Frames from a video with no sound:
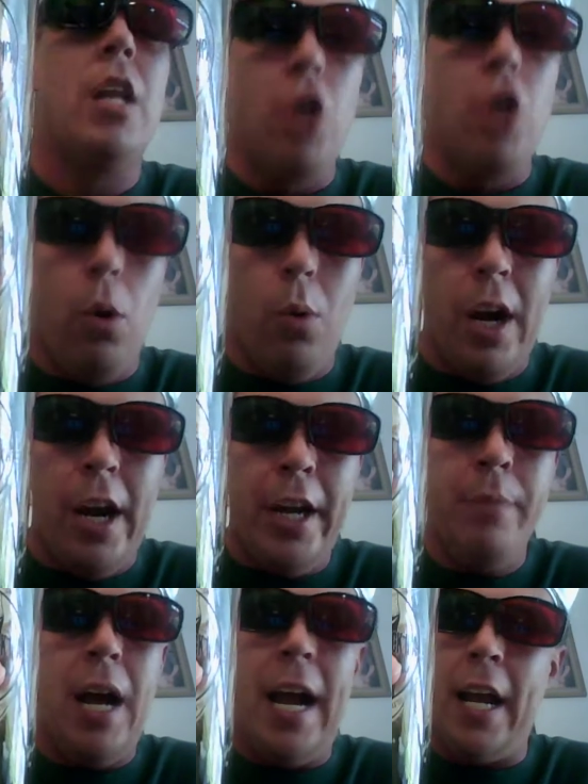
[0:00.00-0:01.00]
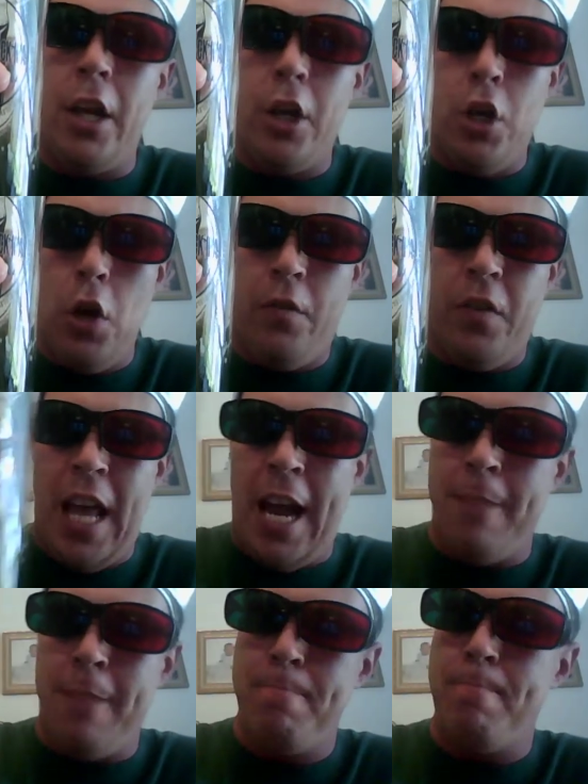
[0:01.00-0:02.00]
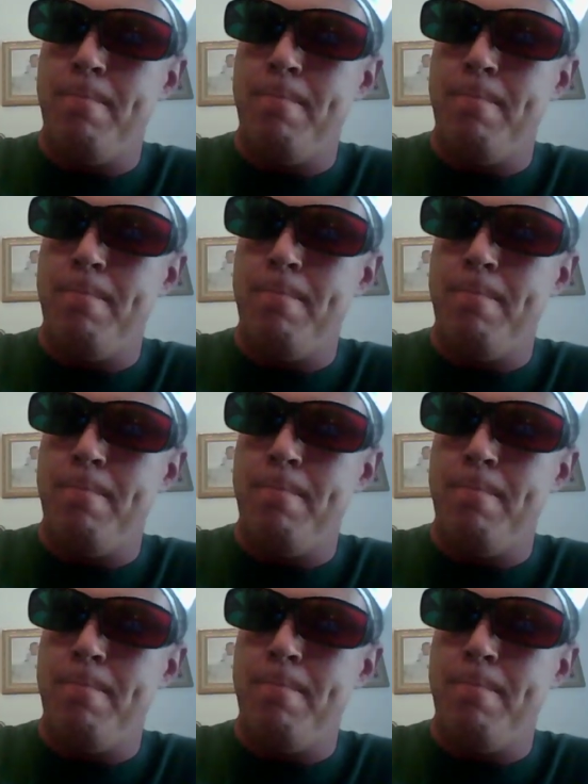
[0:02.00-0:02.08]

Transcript: Don't worry, I got a cure for that.